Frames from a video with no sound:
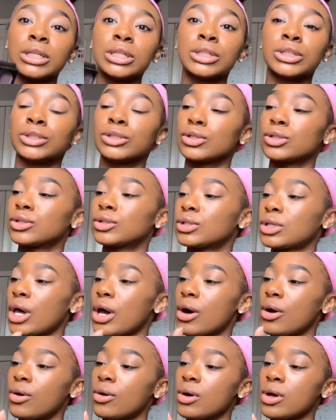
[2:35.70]

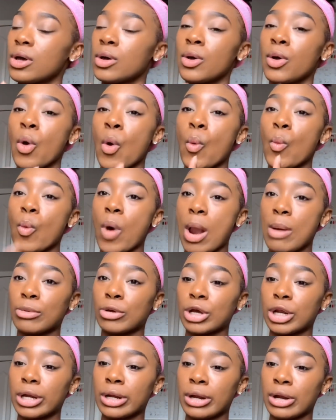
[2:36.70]
So what I'm going
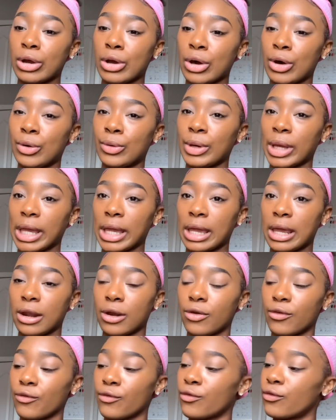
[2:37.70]
to go
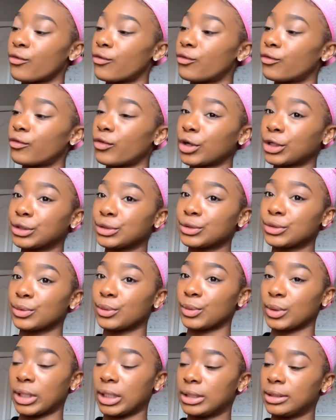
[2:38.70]
in first
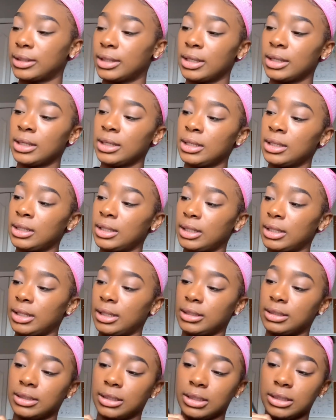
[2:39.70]
with is
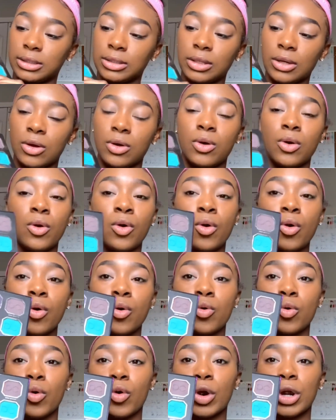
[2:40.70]
this
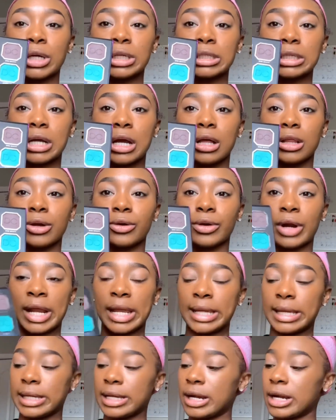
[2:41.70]
orange color right
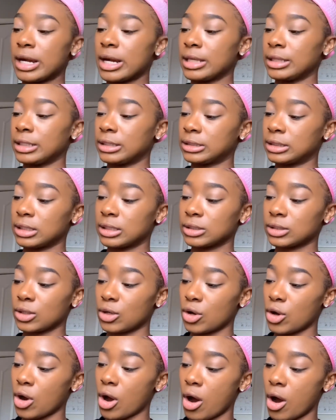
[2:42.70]
here, and this is
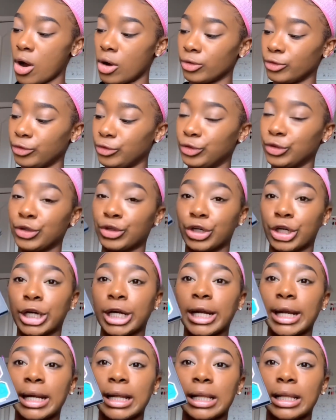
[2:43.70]
called Lunar
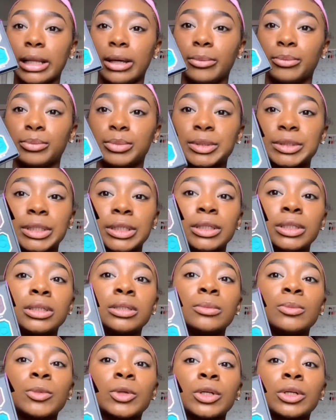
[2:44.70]
Eclipse.
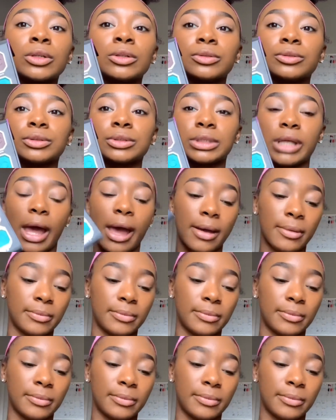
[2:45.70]
Use that.